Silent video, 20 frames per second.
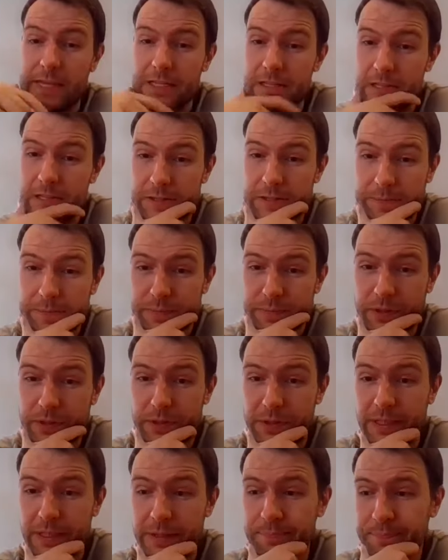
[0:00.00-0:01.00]
basis.
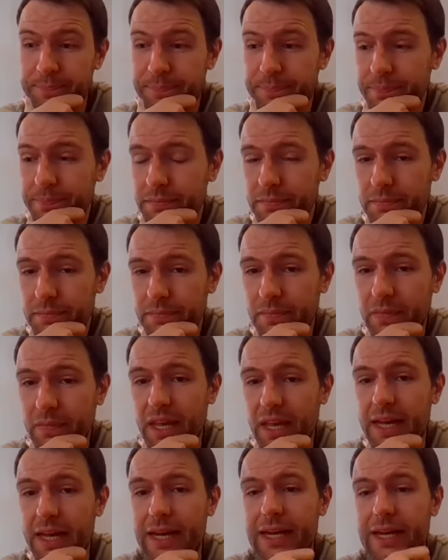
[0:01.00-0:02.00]
Okay.
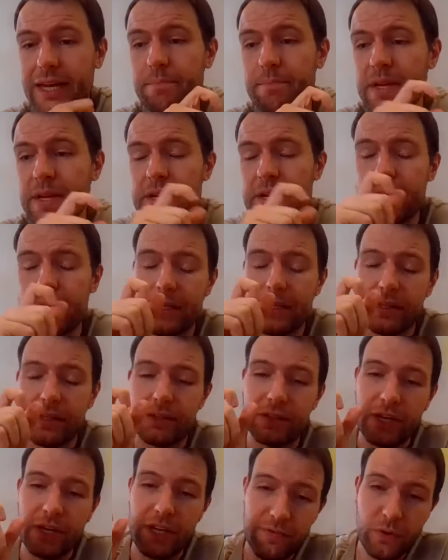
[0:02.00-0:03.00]

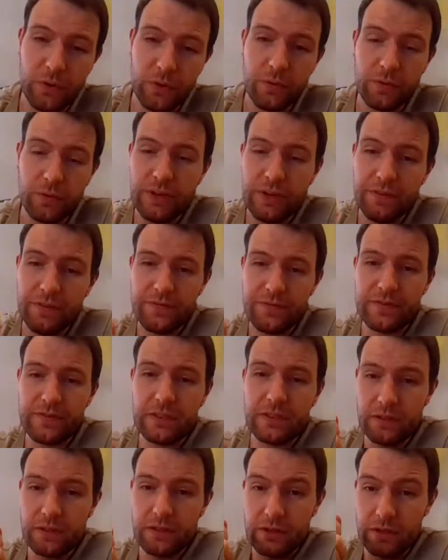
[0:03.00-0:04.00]
If
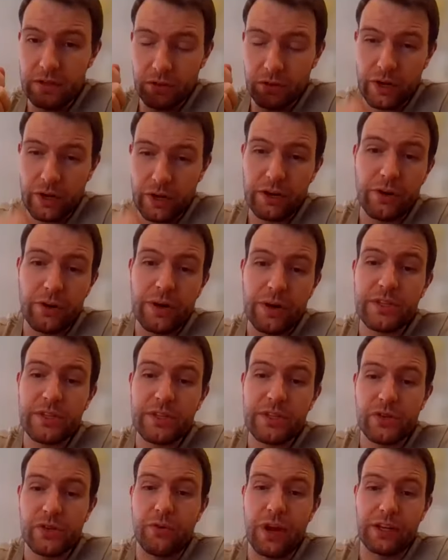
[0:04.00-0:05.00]

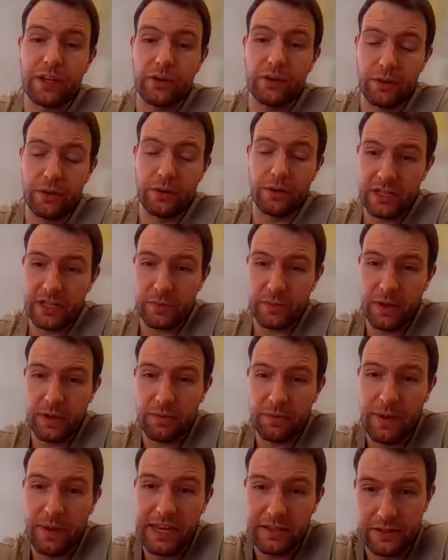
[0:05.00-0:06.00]
agreements are running on a
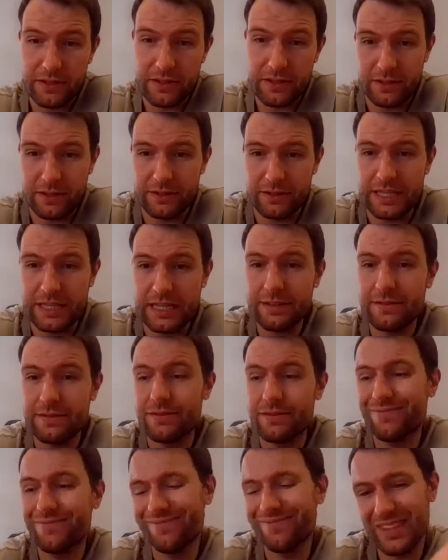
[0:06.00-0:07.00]
month-to-month basis, okay,
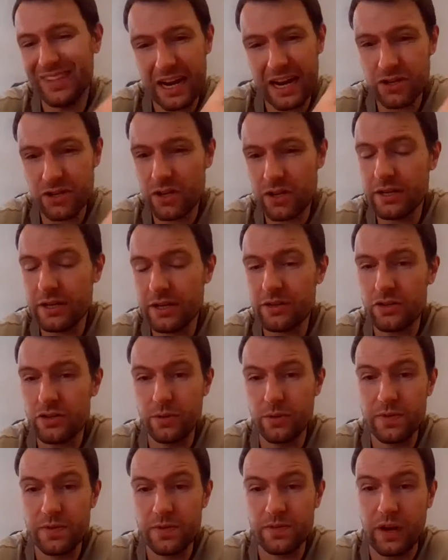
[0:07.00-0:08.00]
naturally in
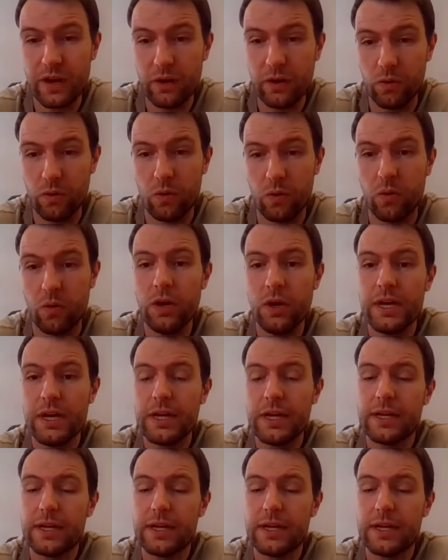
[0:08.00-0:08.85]
terms of our law,